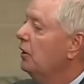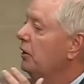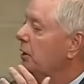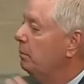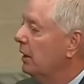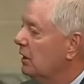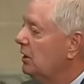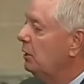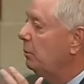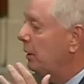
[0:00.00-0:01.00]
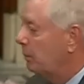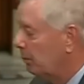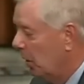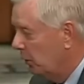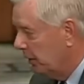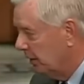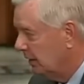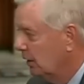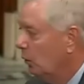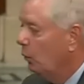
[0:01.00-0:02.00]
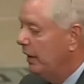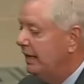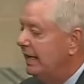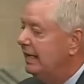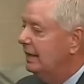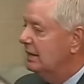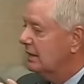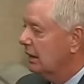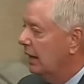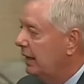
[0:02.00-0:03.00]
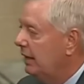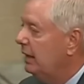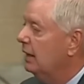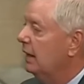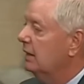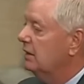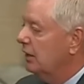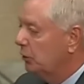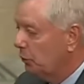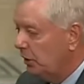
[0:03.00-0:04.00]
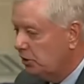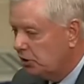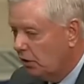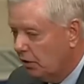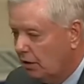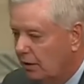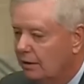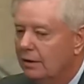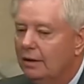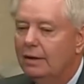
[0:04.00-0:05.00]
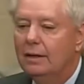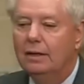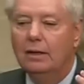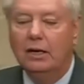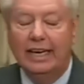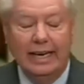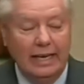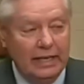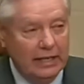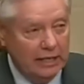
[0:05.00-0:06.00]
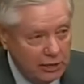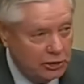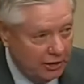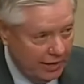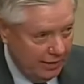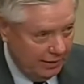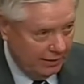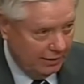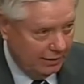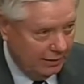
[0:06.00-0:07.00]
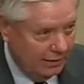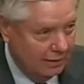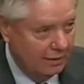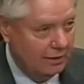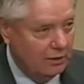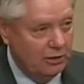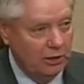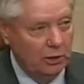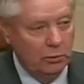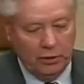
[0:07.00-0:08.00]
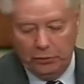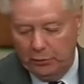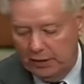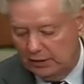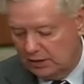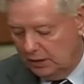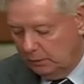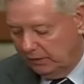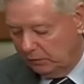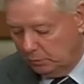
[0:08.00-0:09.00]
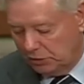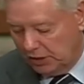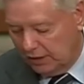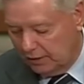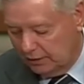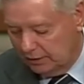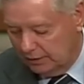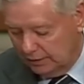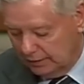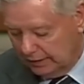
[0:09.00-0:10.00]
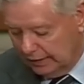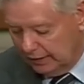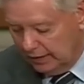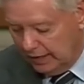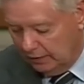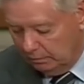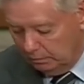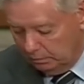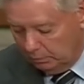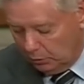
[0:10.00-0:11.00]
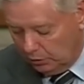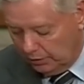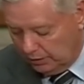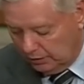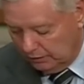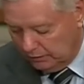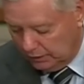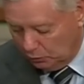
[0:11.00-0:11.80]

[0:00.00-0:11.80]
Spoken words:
the ability to be promoted. We need this lady as a three-star yesterday to deal with the threats coming from China and that part of the